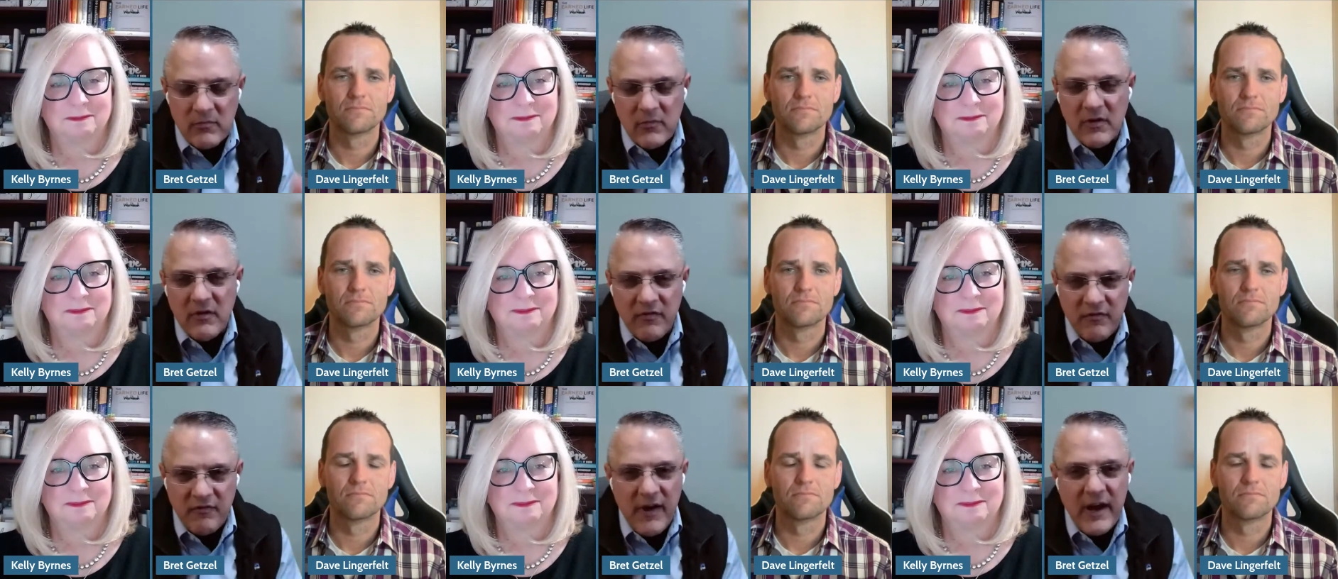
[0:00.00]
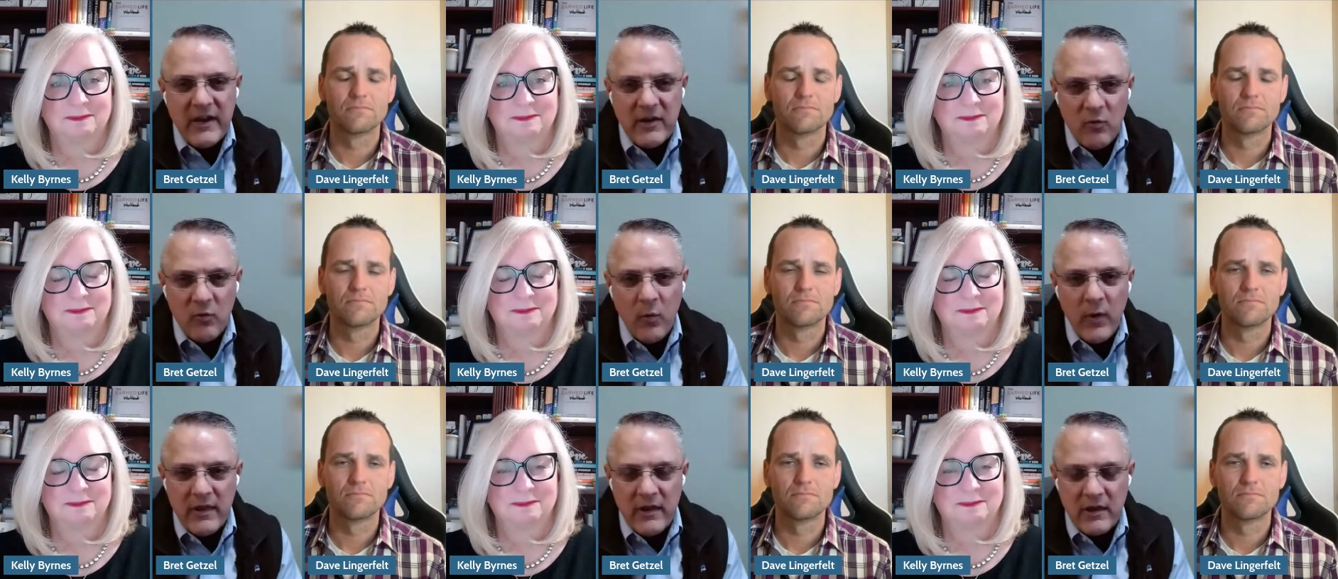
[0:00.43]
Speaker 1: find a
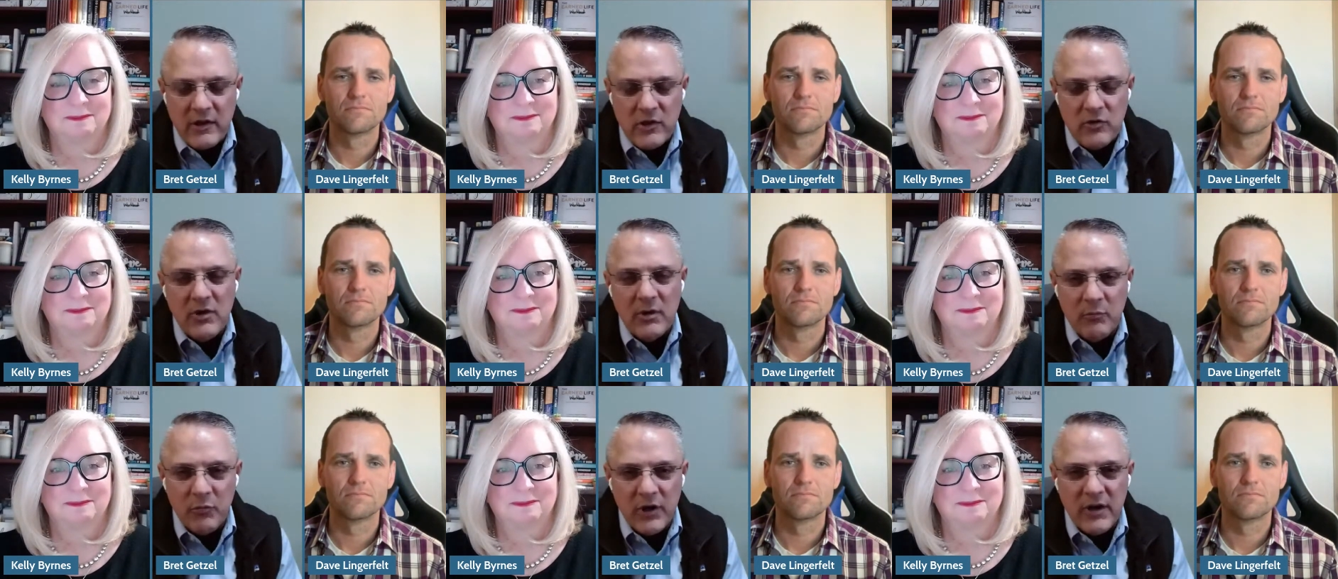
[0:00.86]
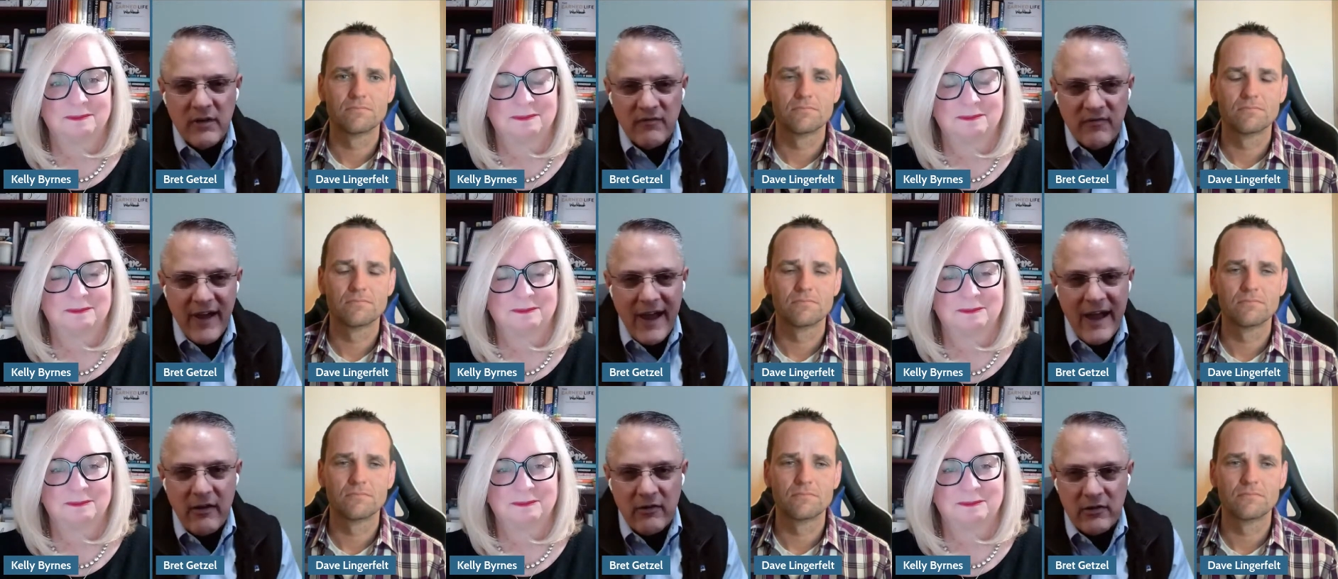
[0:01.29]
way that you can bring
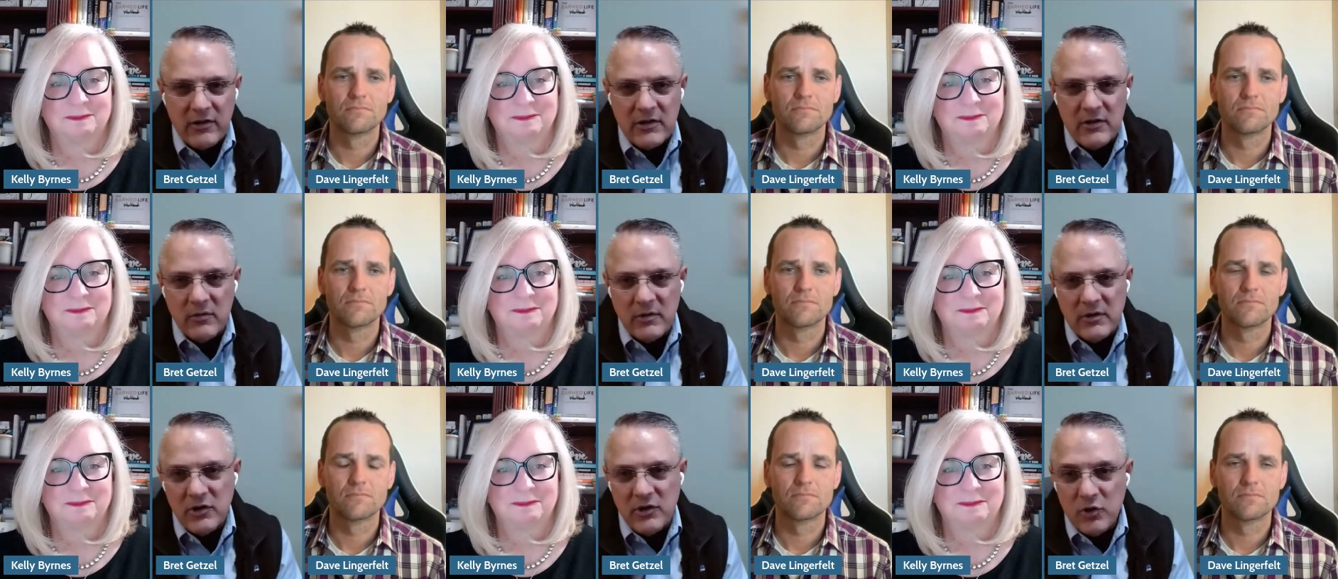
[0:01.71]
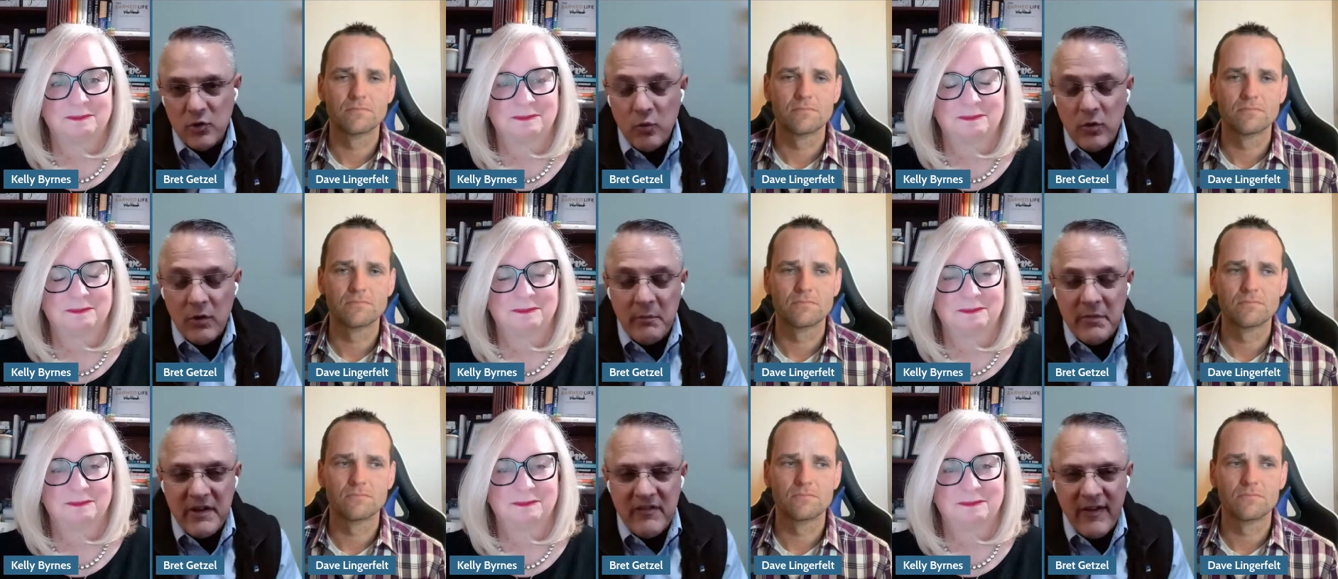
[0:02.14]
value, and you
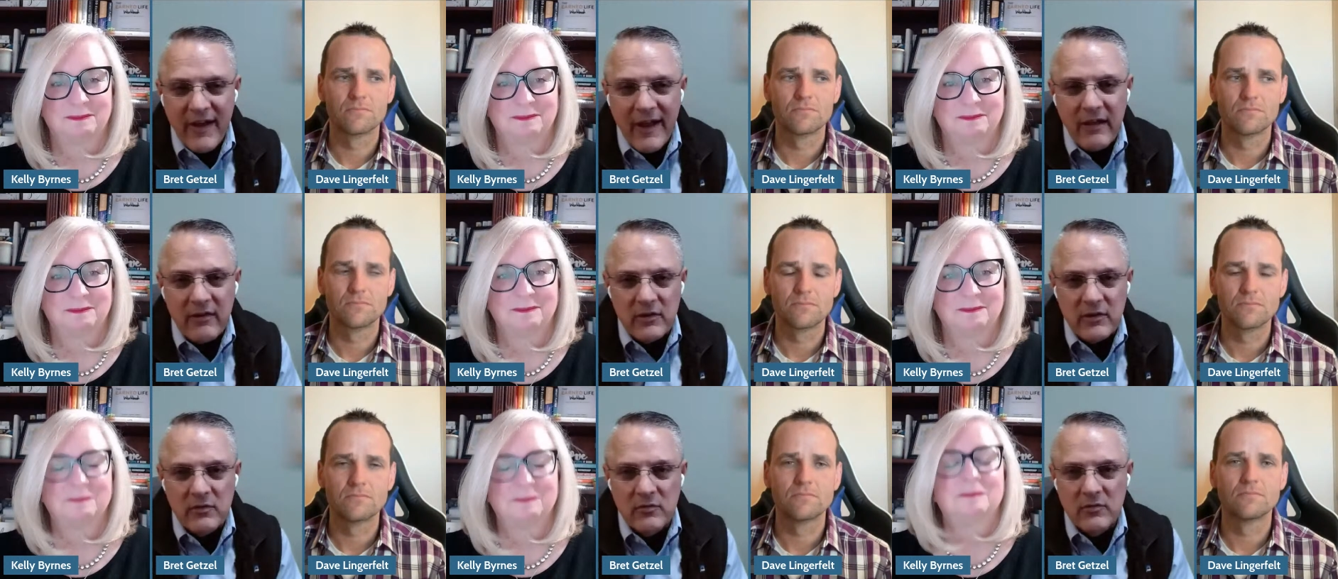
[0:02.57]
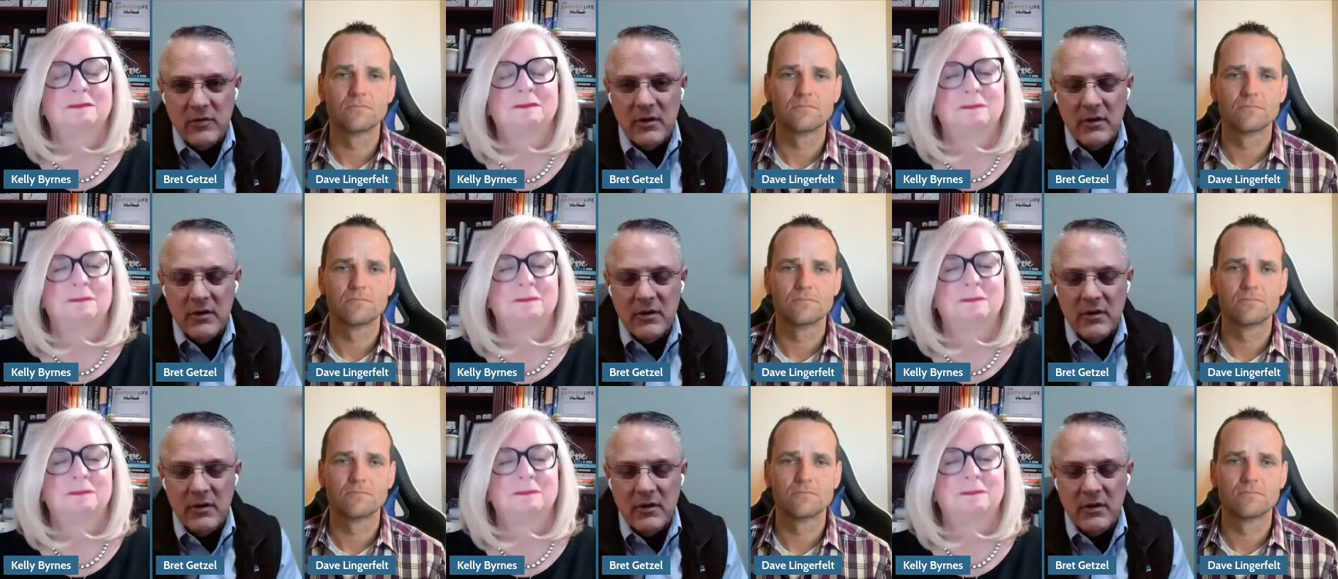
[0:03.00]
will be valued.